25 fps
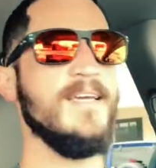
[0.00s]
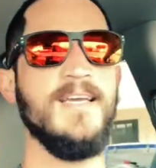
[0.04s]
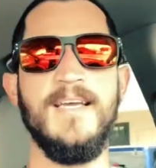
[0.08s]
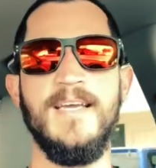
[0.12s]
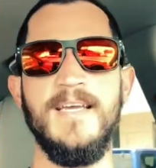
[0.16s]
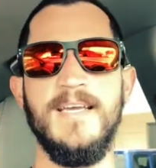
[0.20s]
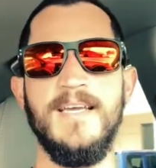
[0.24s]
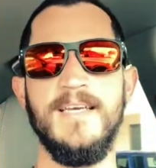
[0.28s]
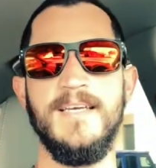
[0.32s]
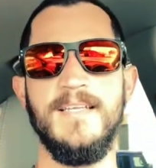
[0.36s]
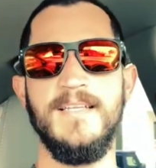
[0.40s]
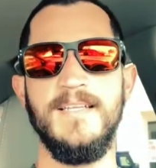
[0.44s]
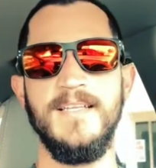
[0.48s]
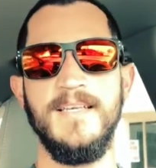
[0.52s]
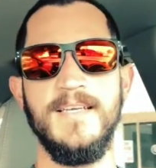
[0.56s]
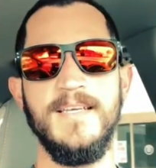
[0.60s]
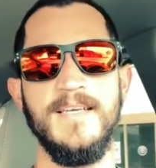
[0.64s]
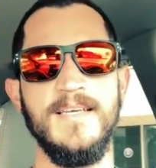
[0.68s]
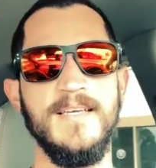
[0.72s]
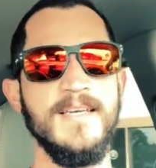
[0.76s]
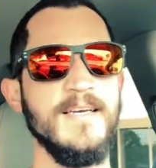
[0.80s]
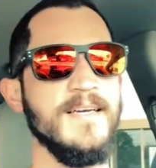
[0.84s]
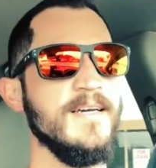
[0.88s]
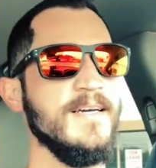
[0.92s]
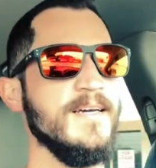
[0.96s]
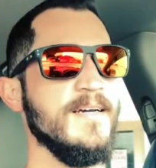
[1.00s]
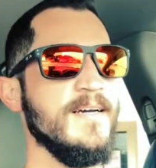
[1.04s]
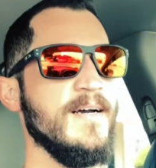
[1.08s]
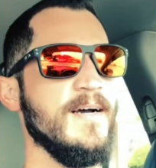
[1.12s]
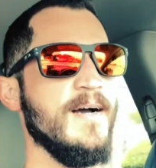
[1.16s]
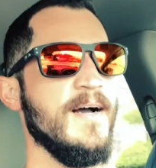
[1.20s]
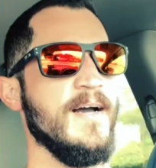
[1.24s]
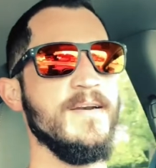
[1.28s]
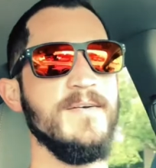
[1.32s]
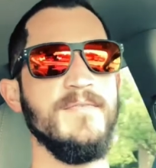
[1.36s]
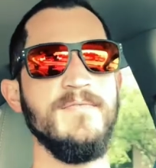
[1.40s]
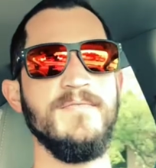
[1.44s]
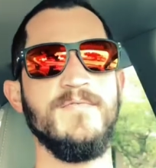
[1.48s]
And the
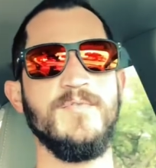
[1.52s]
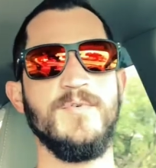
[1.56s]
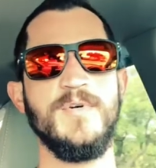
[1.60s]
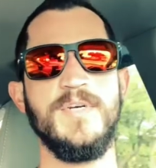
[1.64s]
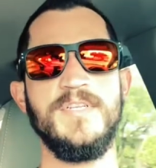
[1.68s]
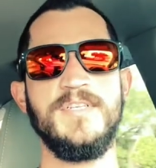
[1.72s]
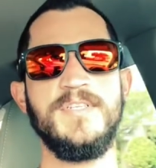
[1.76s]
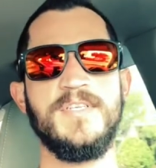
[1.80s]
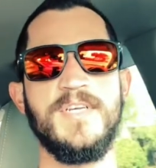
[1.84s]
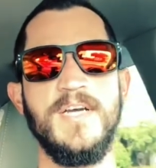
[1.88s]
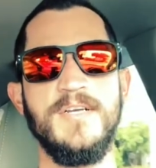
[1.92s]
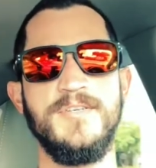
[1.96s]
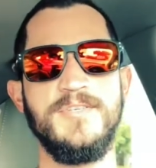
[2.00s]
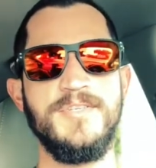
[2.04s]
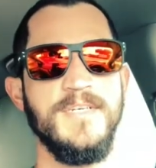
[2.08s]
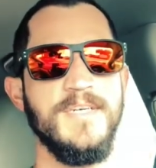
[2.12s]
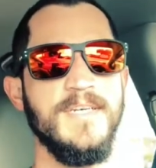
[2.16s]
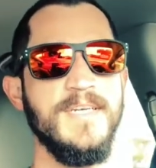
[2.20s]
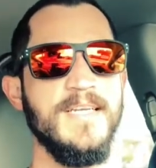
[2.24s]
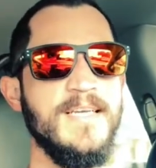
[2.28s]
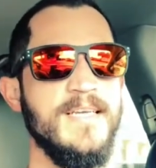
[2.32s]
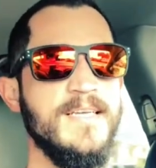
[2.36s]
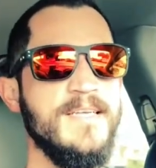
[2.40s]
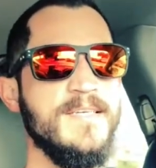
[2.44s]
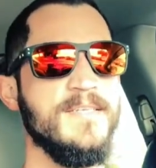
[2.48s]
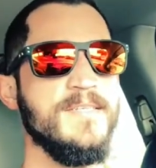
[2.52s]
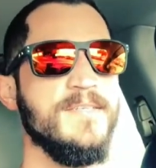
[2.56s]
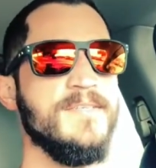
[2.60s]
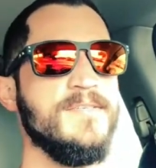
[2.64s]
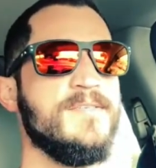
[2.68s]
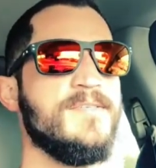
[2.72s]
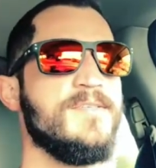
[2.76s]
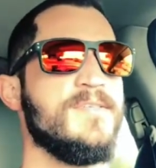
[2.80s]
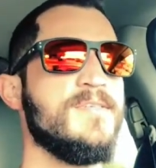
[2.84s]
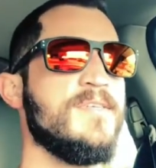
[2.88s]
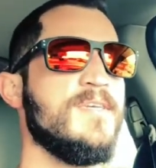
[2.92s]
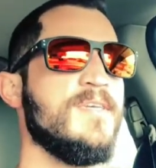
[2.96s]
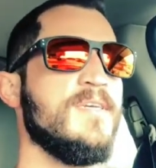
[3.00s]
item for discussion
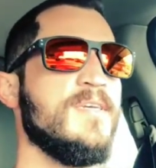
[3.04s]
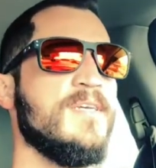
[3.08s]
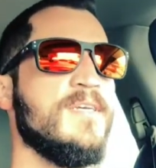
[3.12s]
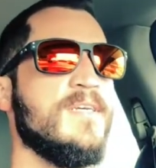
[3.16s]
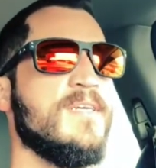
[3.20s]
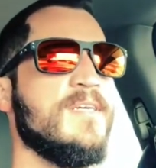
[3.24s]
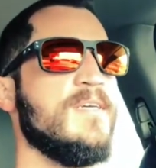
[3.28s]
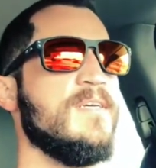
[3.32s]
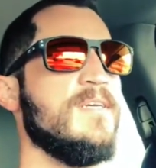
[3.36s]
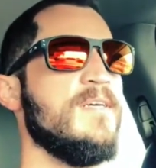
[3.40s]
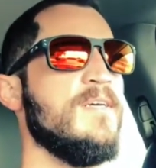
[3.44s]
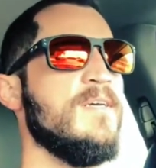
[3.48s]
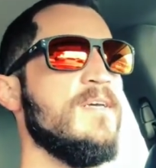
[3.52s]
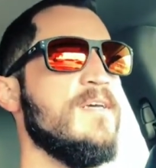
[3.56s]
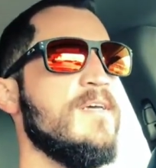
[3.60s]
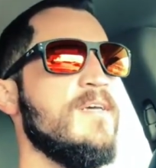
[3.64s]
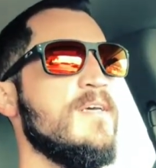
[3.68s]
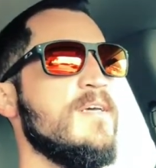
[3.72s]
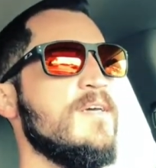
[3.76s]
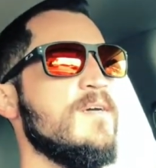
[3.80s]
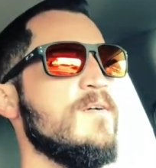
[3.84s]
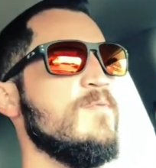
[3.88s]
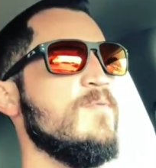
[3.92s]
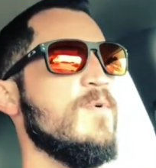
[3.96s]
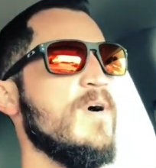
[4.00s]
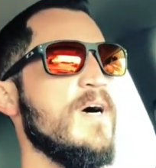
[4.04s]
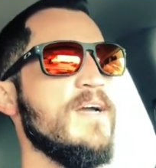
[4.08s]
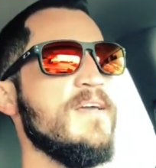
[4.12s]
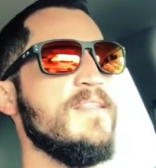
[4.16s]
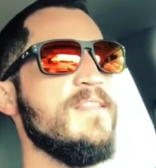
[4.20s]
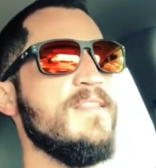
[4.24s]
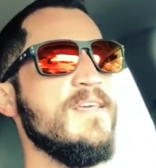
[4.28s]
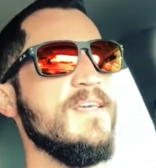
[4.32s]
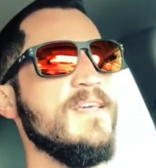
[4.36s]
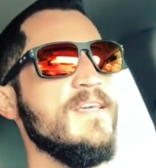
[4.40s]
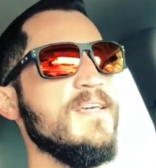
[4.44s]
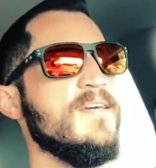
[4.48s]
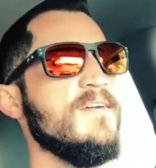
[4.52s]
is why
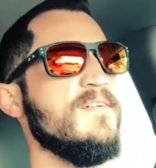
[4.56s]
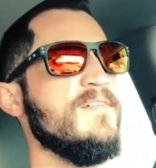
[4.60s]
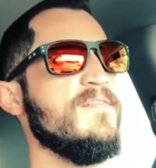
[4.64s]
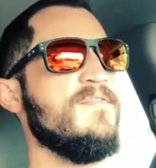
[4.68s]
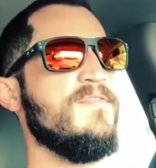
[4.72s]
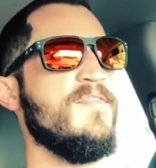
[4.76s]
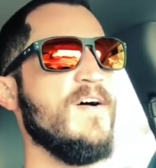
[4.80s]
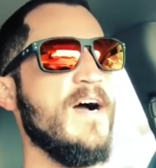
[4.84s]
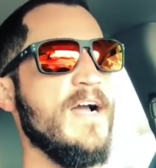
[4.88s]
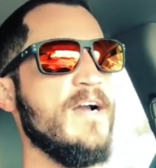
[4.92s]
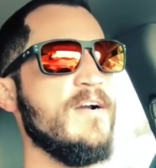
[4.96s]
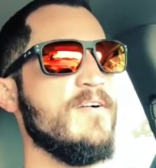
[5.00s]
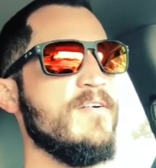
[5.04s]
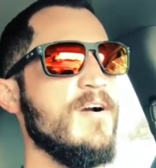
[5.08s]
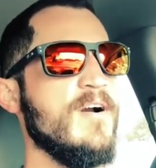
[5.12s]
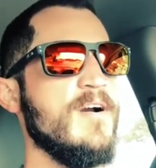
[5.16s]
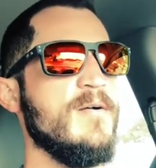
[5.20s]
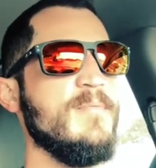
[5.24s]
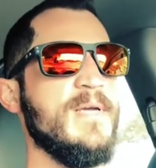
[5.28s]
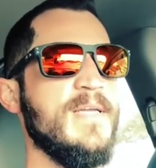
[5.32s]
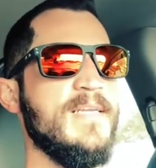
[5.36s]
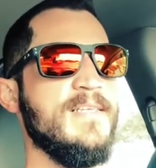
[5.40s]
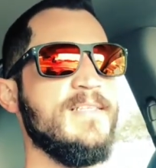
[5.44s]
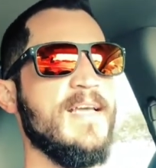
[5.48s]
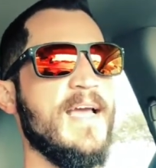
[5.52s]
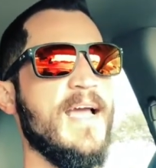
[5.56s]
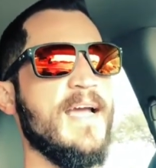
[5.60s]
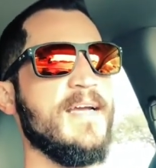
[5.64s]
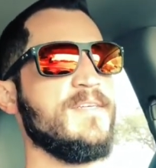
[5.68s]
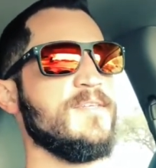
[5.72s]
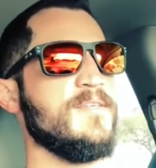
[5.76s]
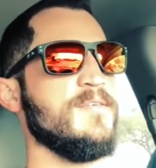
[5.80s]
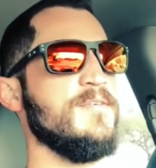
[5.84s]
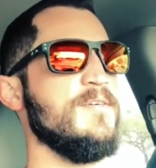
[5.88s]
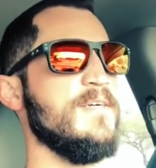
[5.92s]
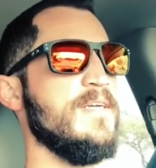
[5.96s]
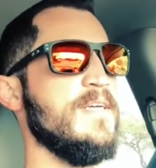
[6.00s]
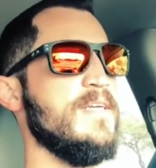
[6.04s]
the firearm and
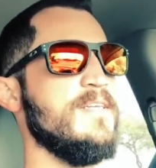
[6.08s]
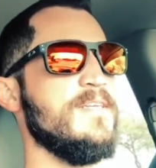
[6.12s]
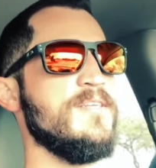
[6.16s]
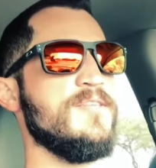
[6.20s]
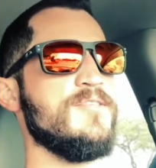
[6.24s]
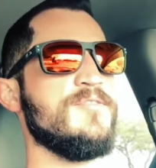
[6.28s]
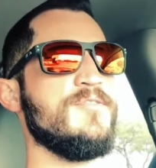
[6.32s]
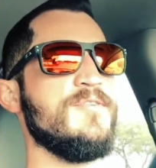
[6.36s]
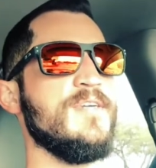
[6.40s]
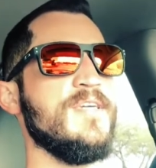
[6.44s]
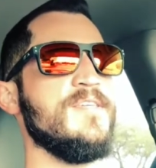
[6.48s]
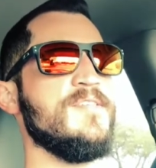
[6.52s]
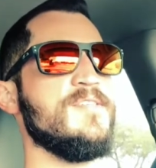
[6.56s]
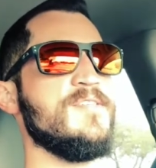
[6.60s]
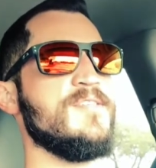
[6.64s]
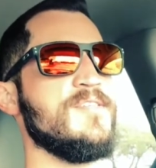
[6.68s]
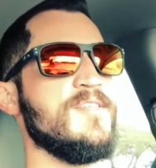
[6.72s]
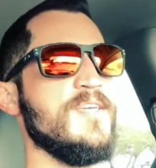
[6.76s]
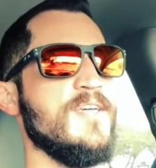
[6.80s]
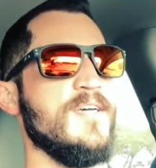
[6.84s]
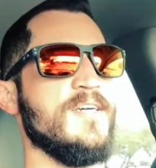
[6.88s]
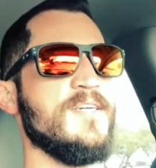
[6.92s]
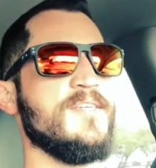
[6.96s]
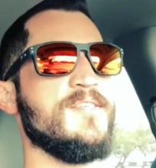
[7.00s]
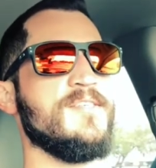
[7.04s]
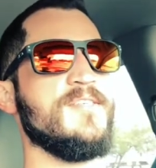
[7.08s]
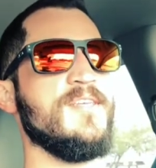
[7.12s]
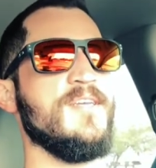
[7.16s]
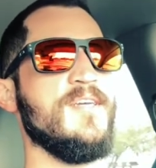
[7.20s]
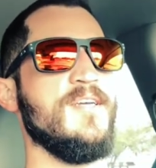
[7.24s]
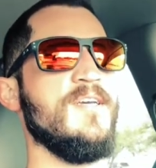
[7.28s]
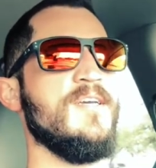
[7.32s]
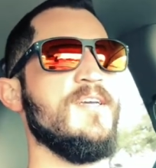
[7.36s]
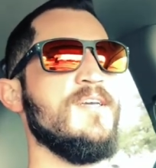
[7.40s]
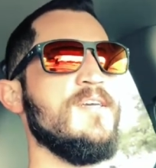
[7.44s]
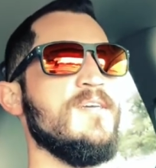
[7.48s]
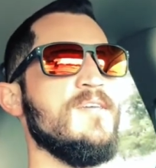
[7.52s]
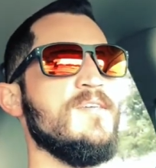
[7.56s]
tactical industry sucks
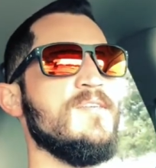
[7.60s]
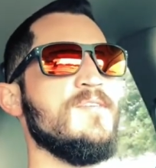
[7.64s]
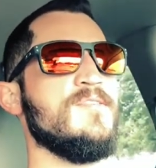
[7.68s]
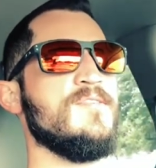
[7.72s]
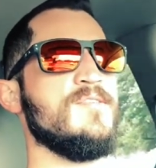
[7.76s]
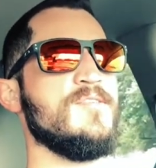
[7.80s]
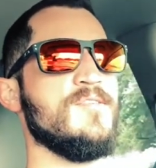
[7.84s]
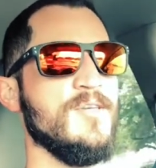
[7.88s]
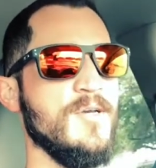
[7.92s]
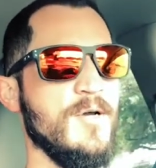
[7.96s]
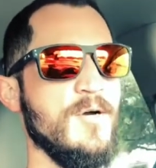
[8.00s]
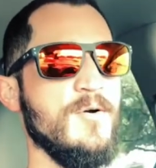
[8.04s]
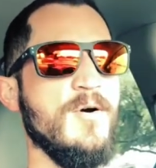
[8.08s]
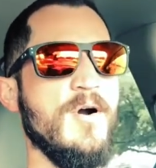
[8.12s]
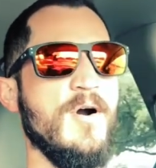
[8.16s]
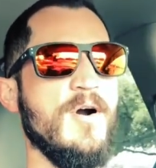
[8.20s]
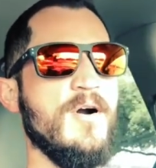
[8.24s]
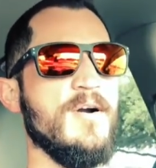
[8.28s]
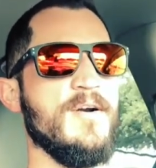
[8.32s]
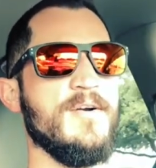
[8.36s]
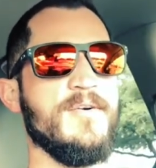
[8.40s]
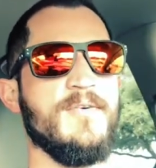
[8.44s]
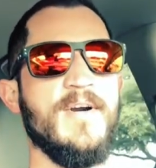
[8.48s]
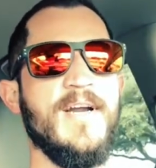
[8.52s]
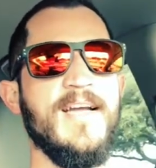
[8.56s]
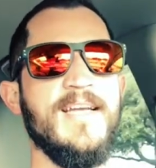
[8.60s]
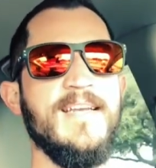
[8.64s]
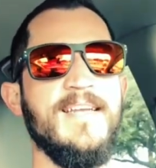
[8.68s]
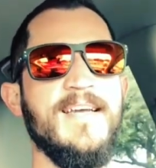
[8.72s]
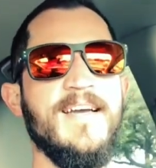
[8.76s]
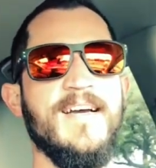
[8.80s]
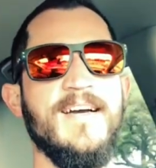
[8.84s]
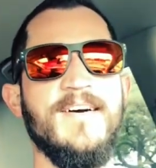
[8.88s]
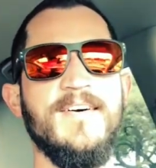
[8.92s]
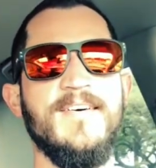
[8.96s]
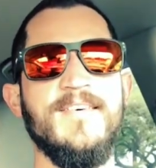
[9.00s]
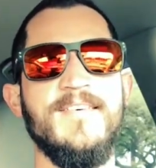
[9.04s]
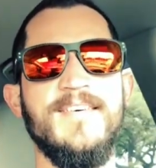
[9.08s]
so hard right
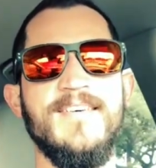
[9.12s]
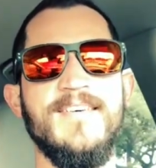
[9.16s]
now.